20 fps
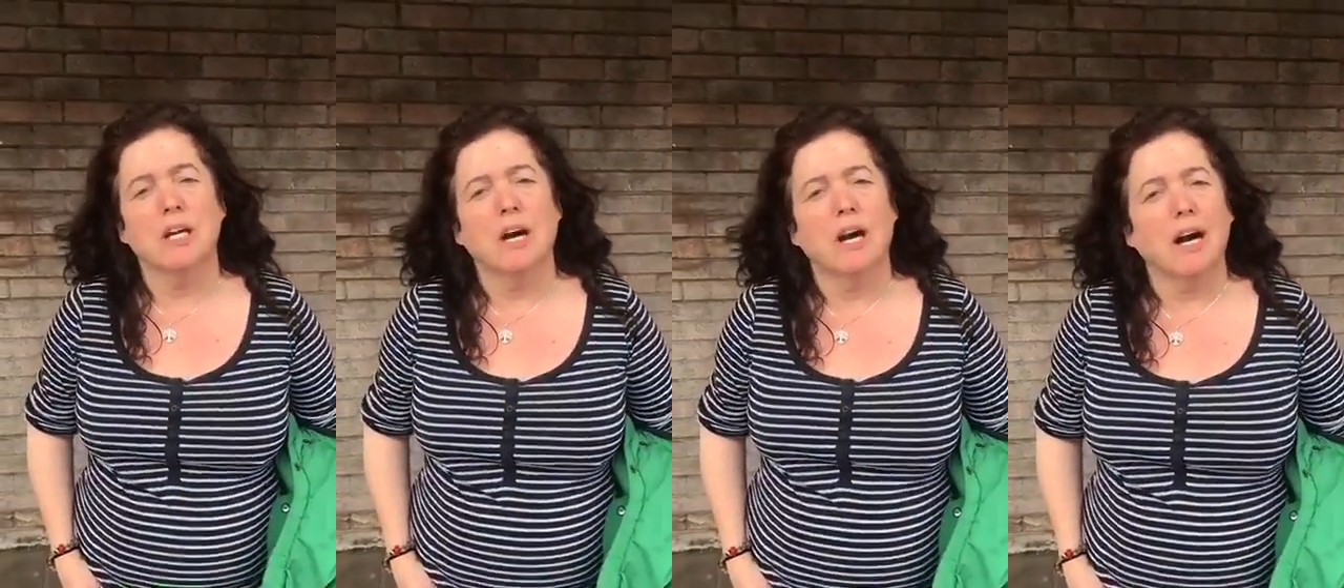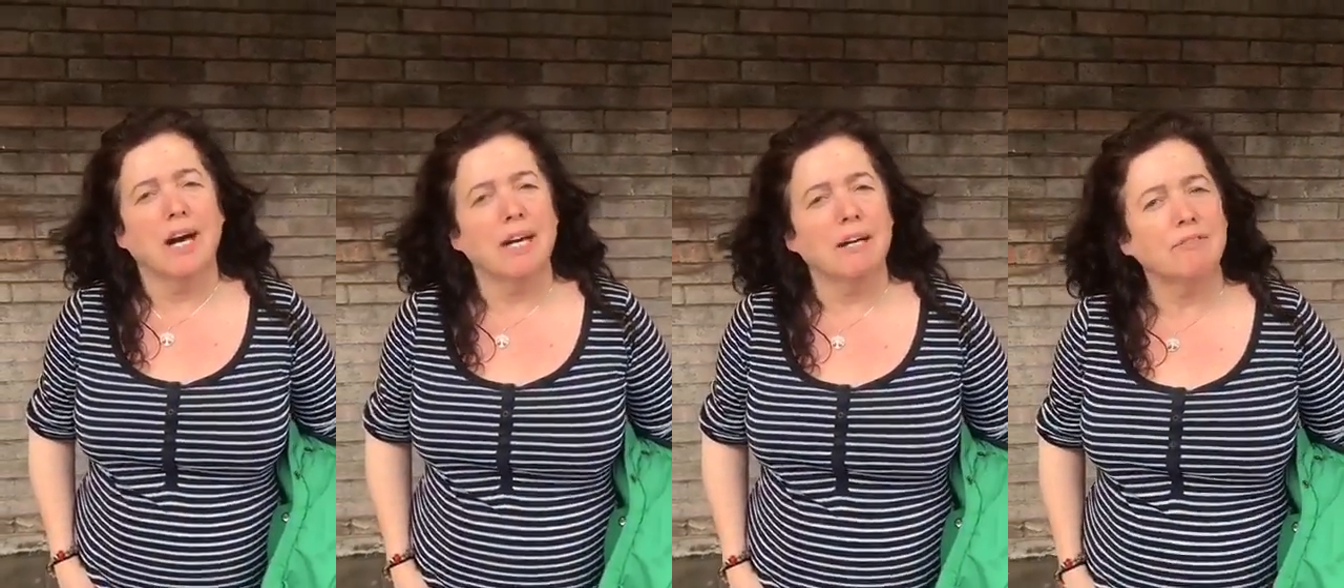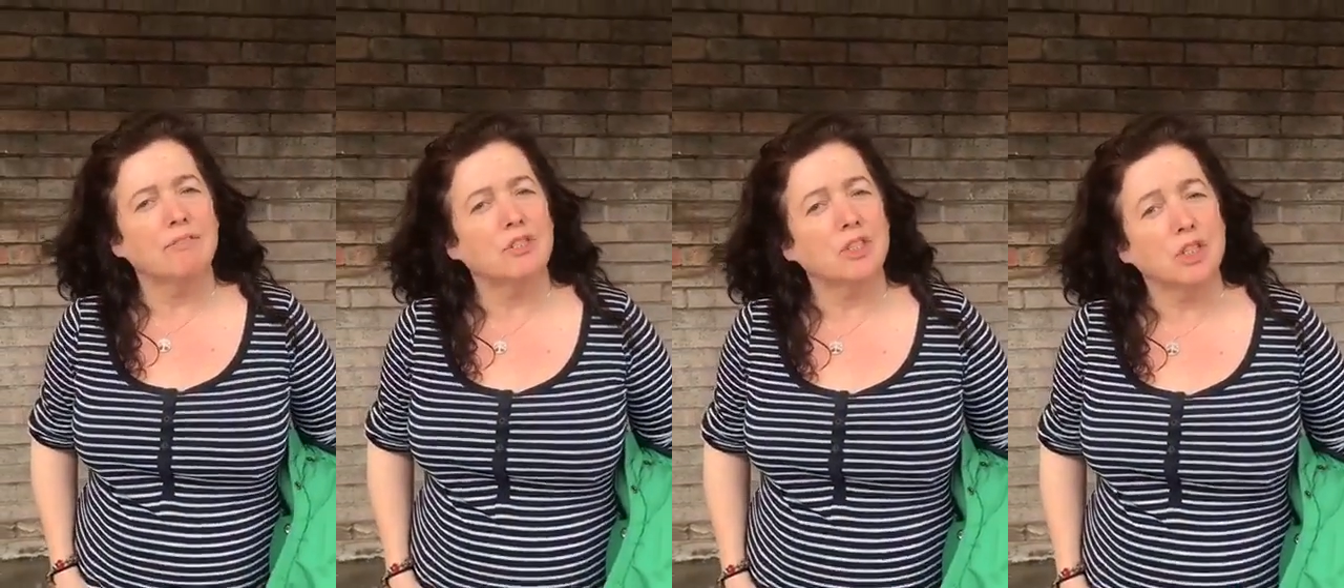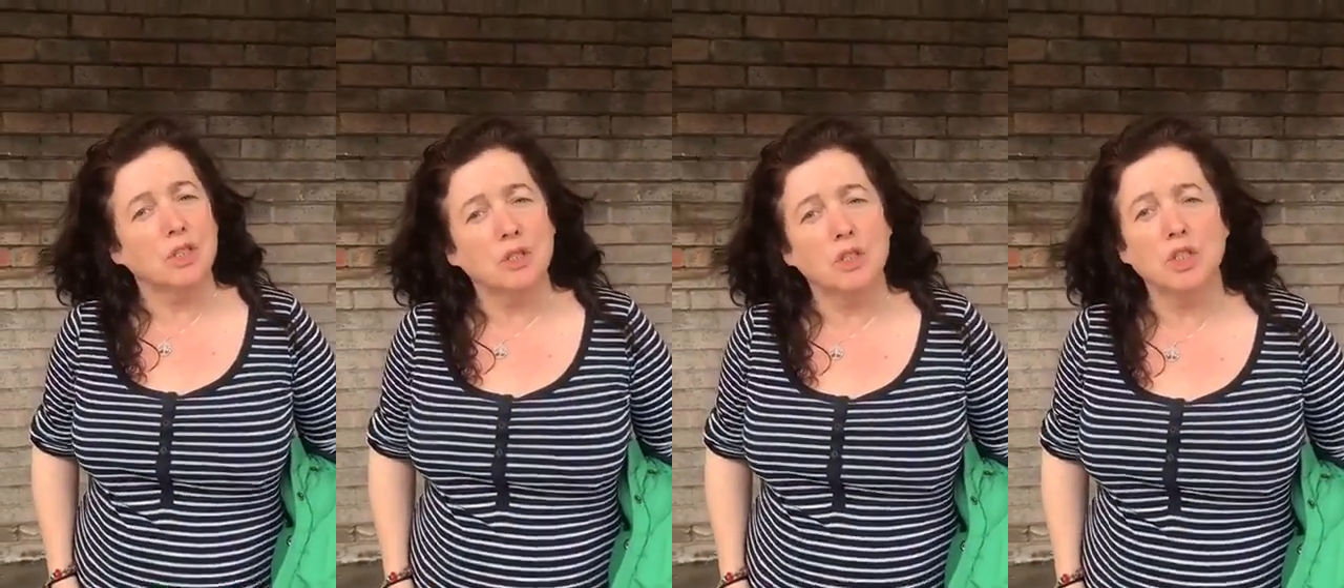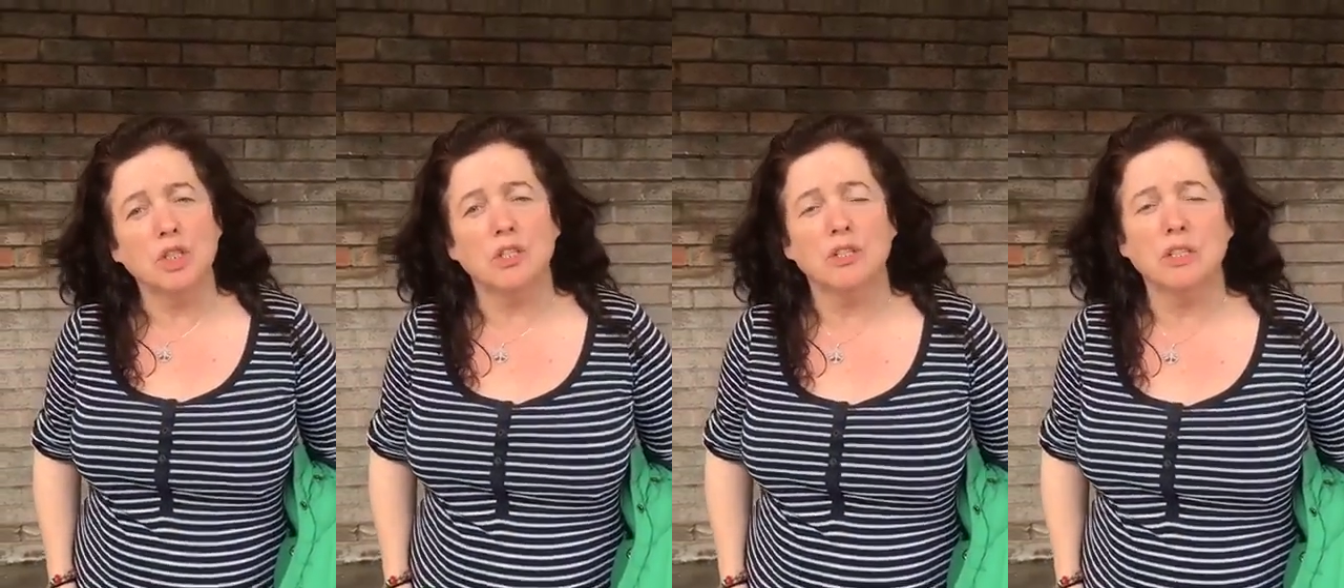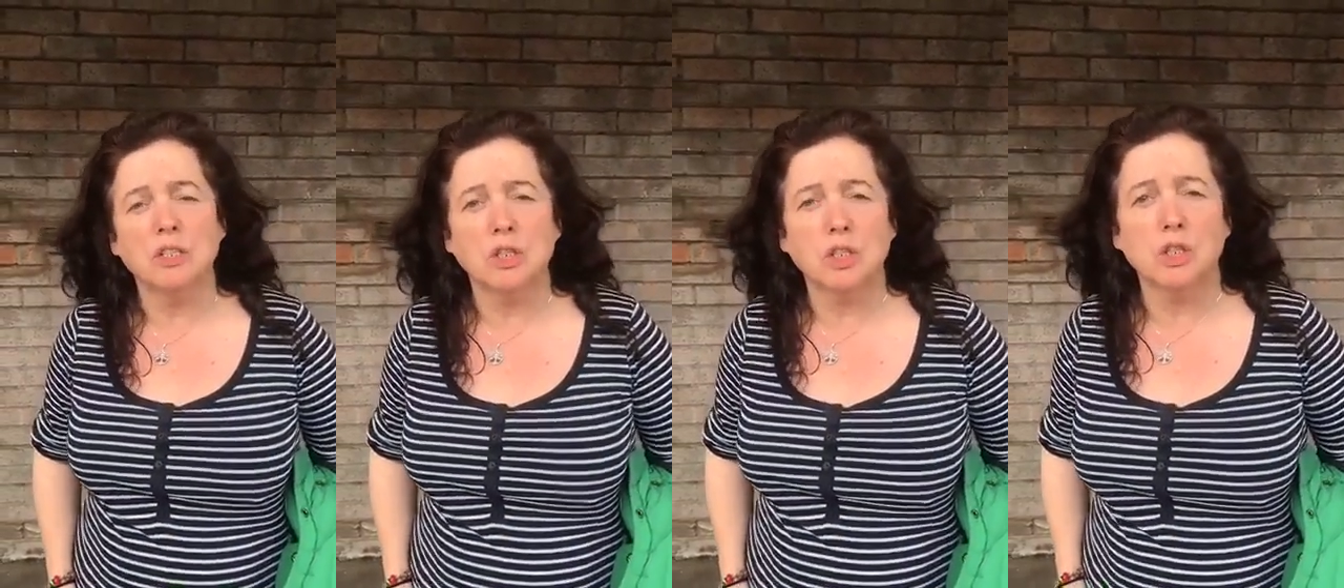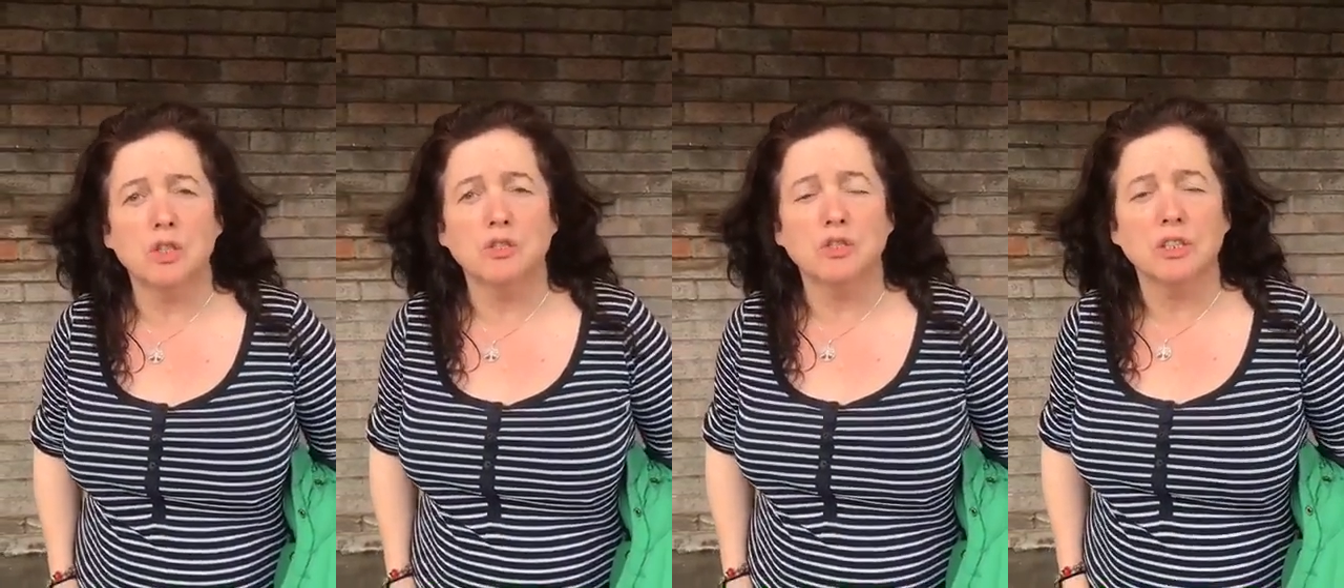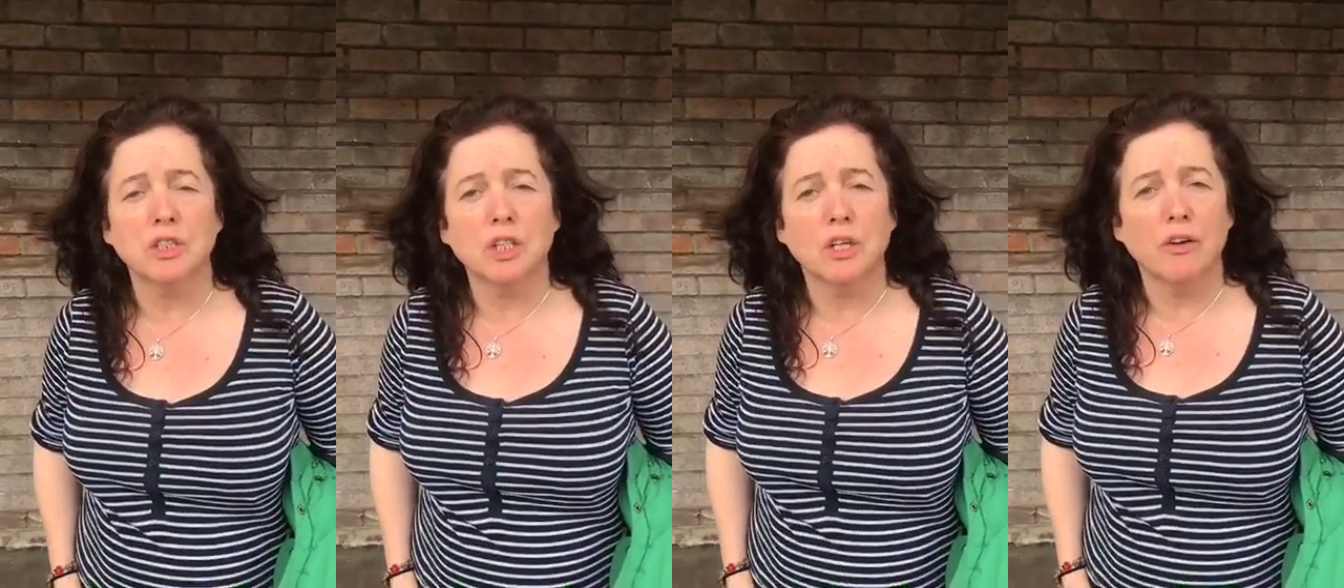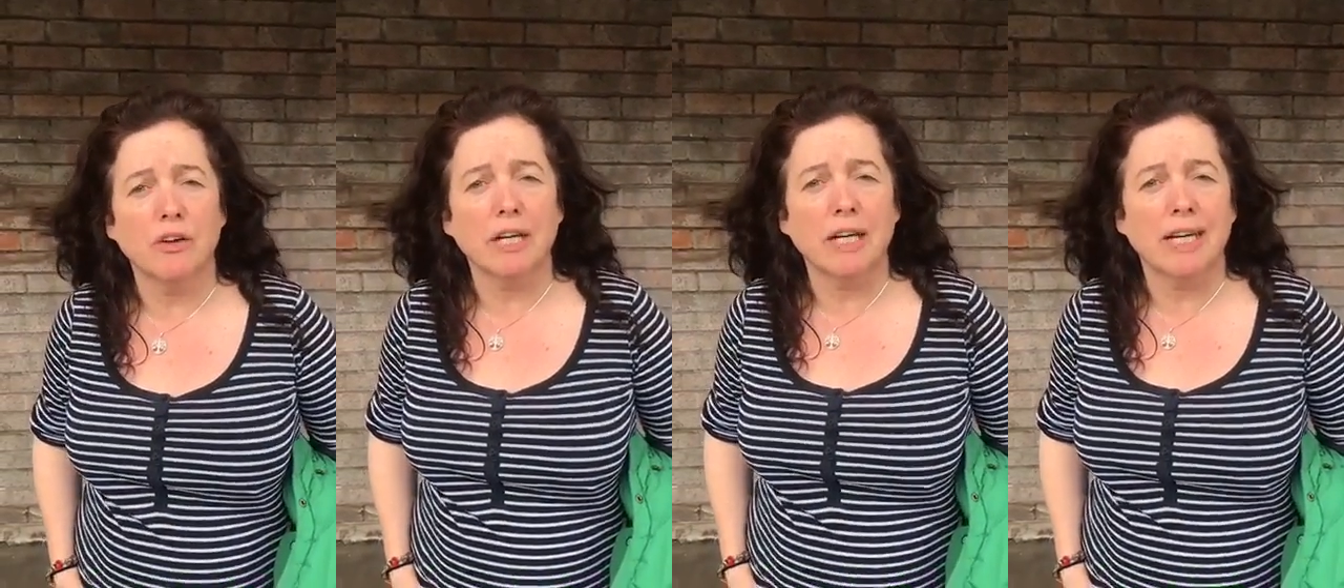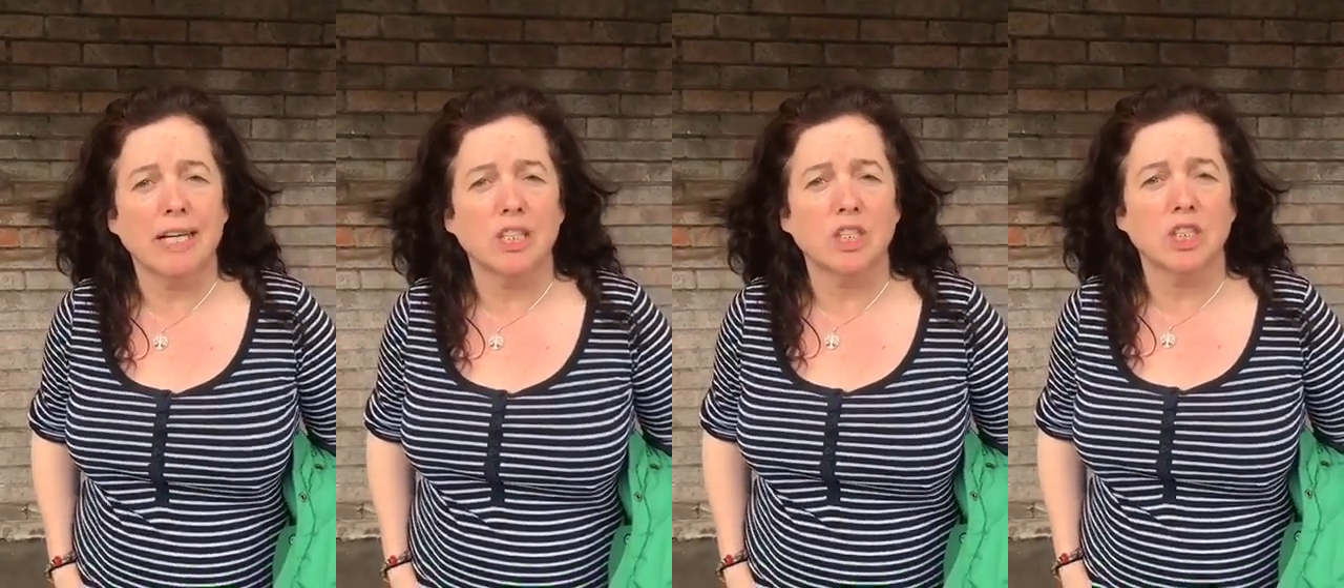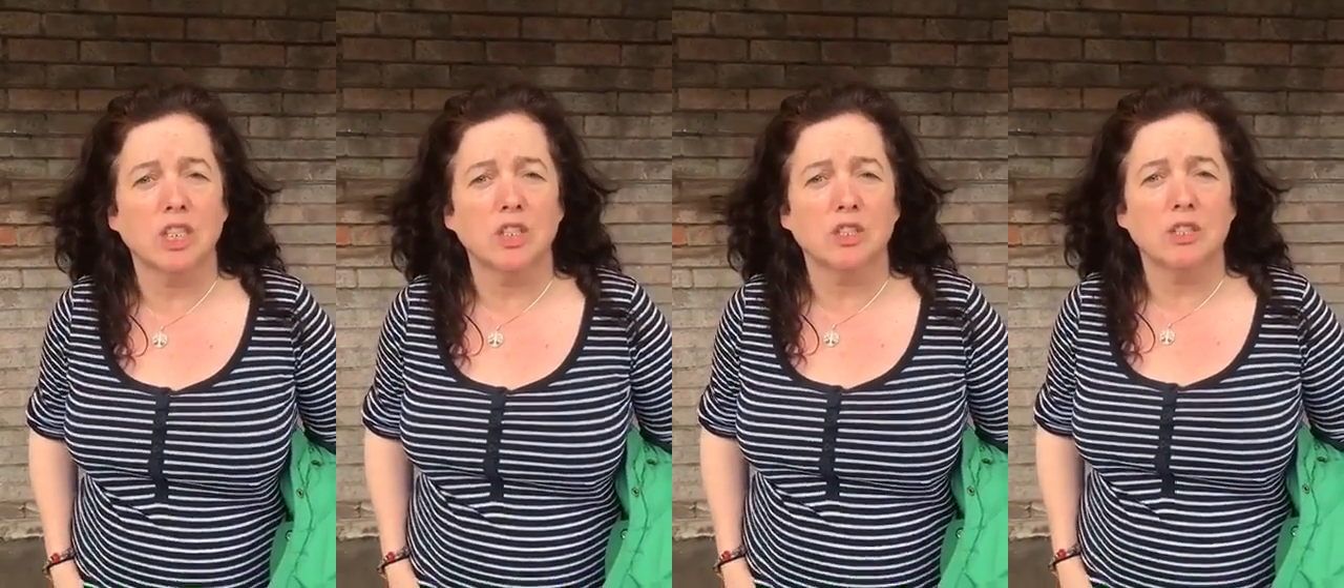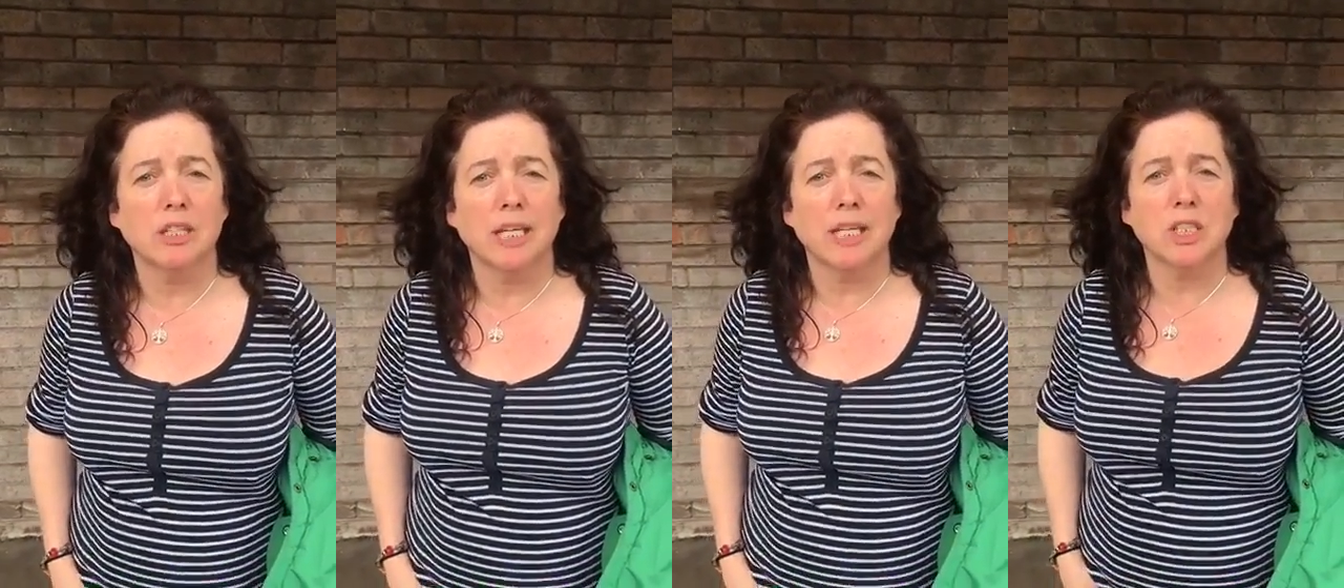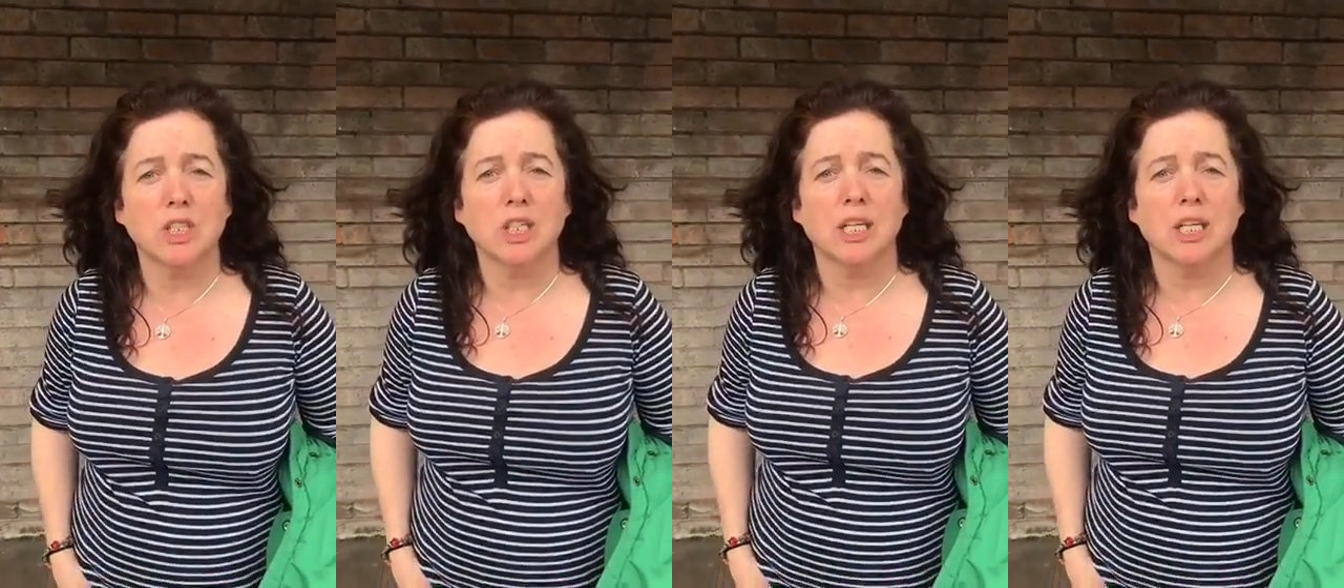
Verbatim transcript: I have two children currently at Chiltern Edge,